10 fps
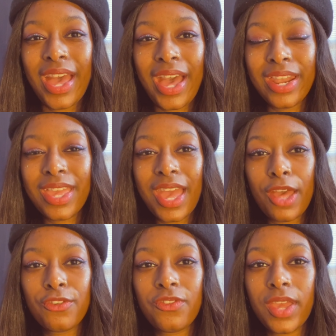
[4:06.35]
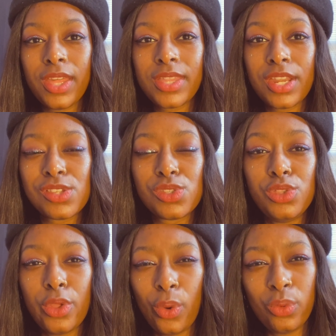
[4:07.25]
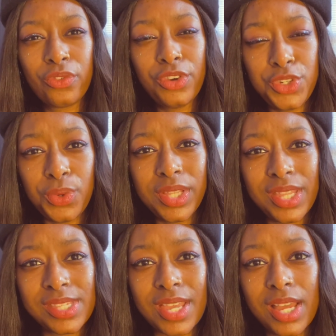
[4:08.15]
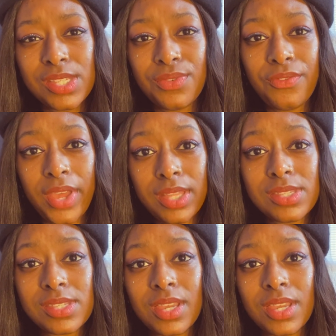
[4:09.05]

at a cafe that is known for doing these kinds of events.